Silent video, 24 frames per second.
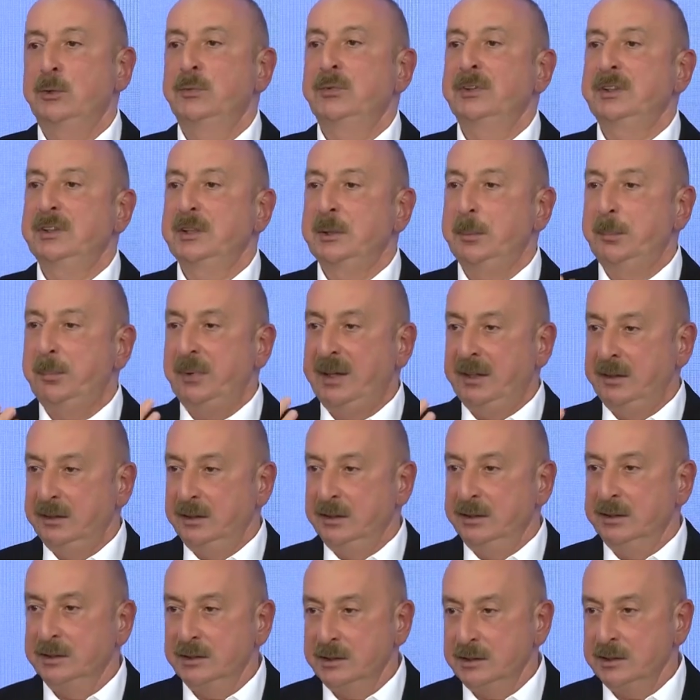of
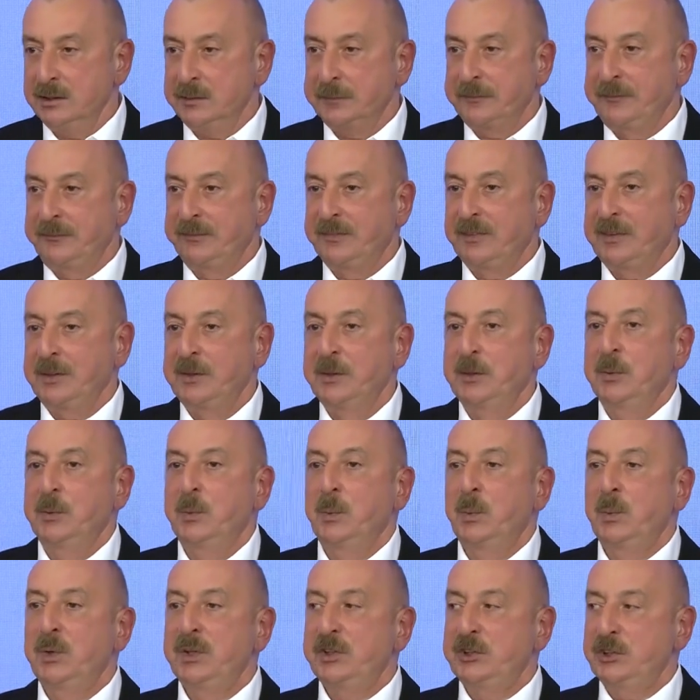Independence,
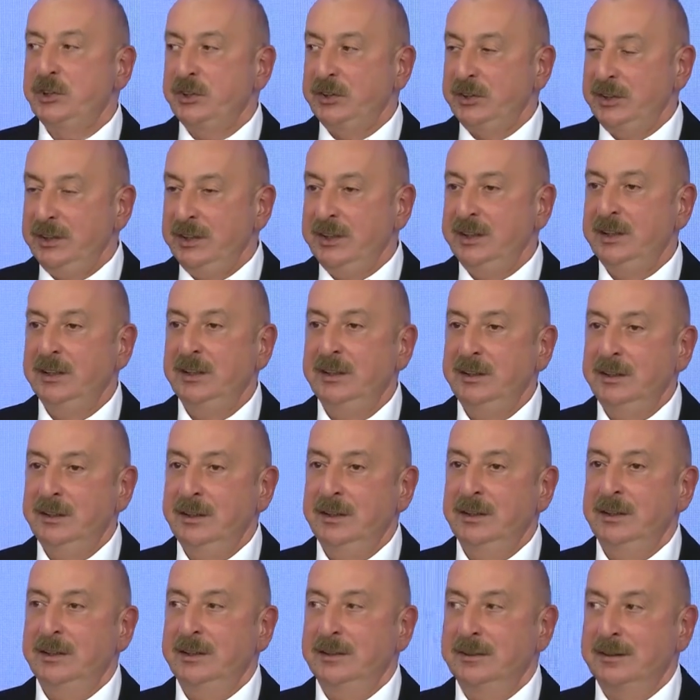which
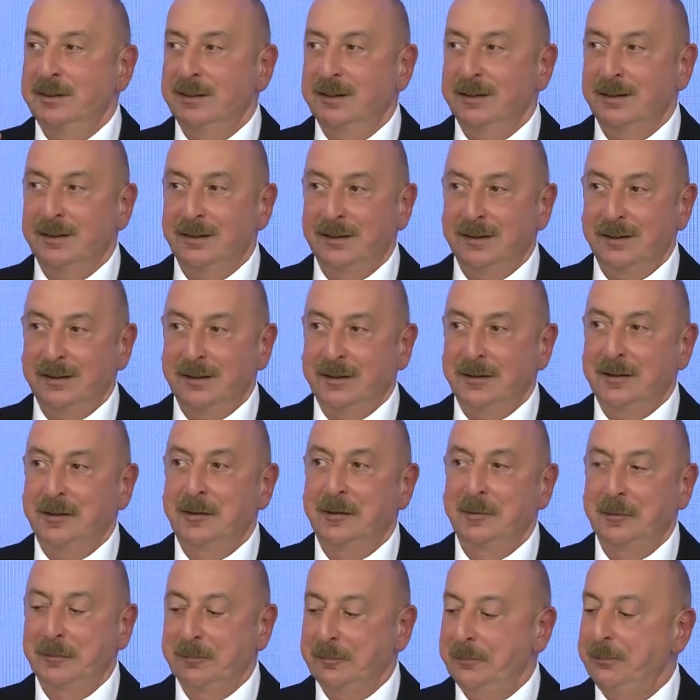clearly
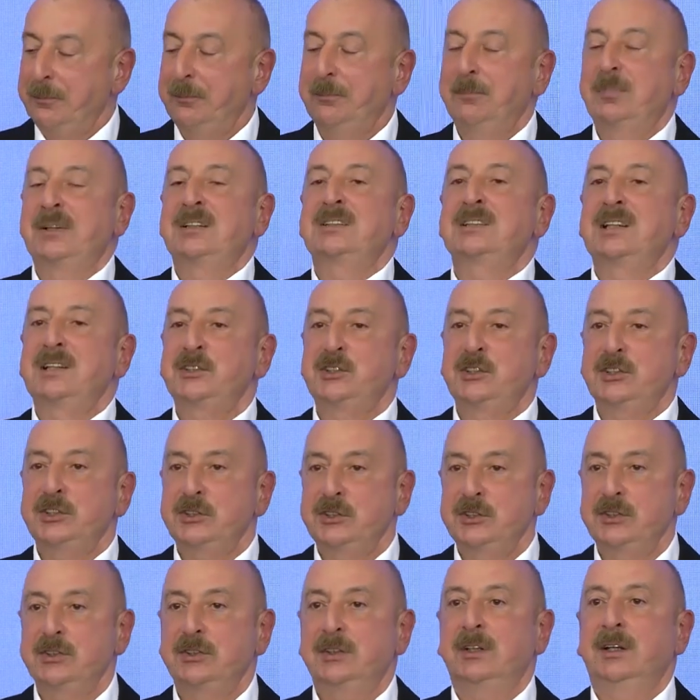
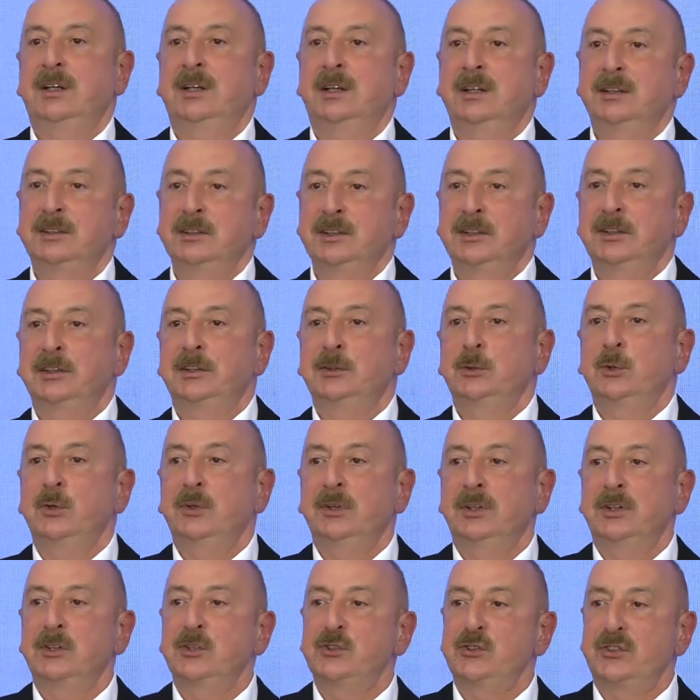possesses a
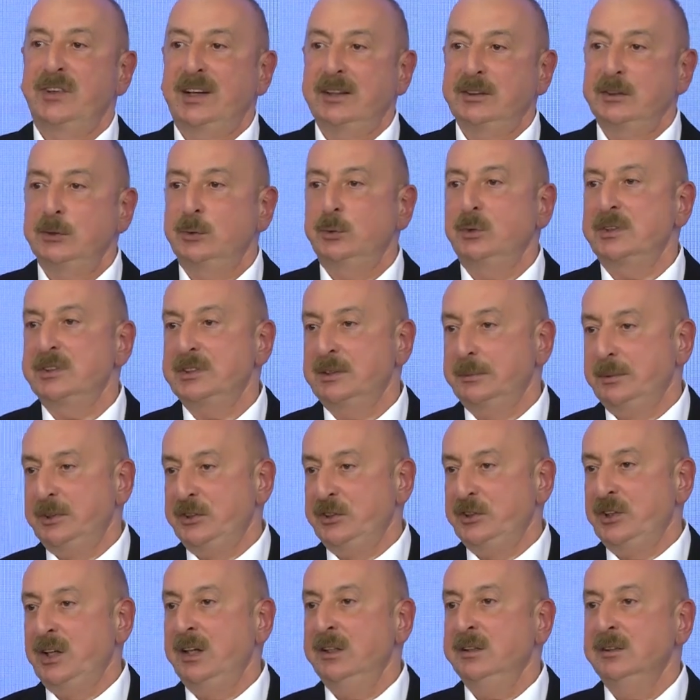territorial threat to
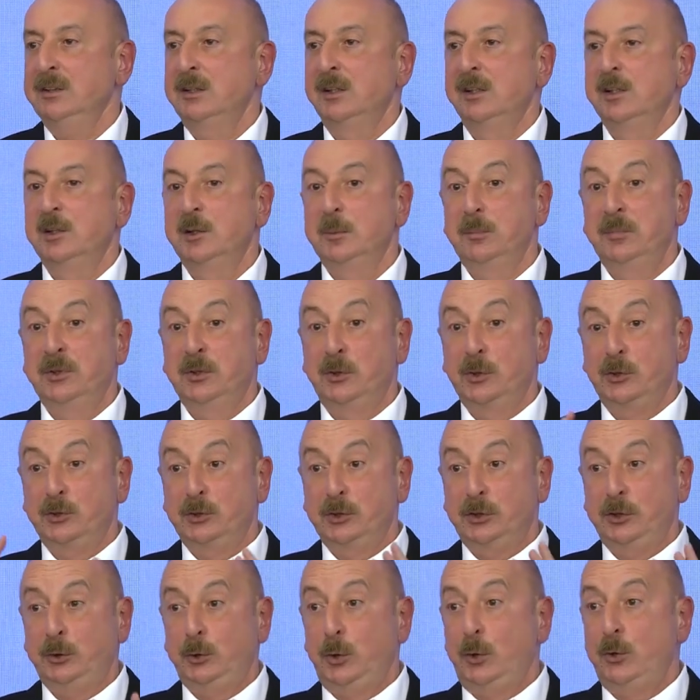Azerbaijan, because
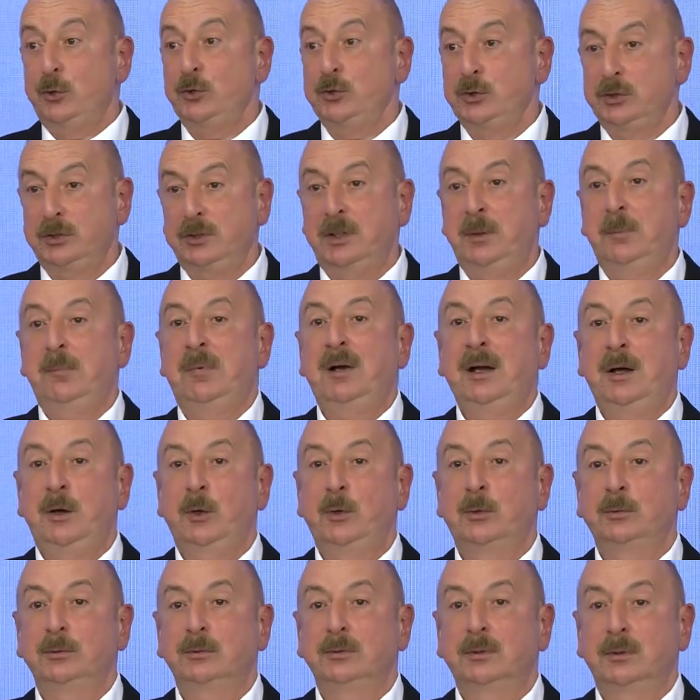it talks
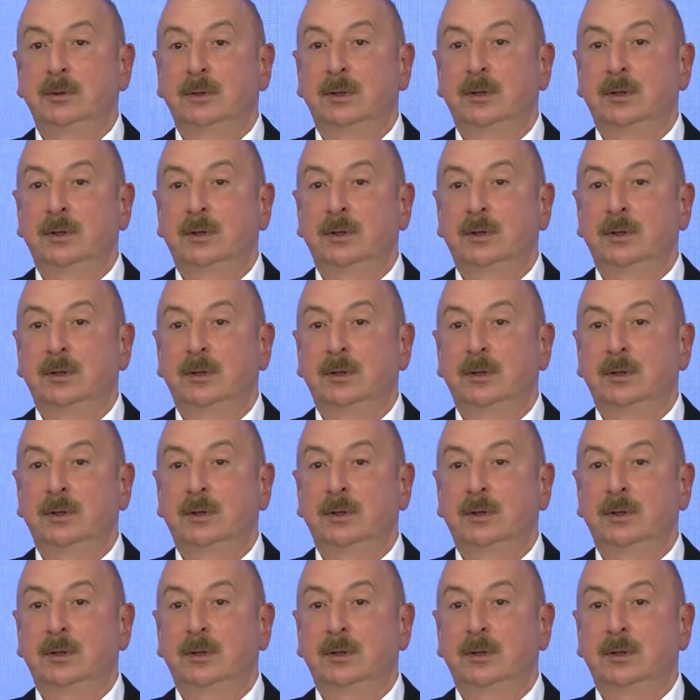about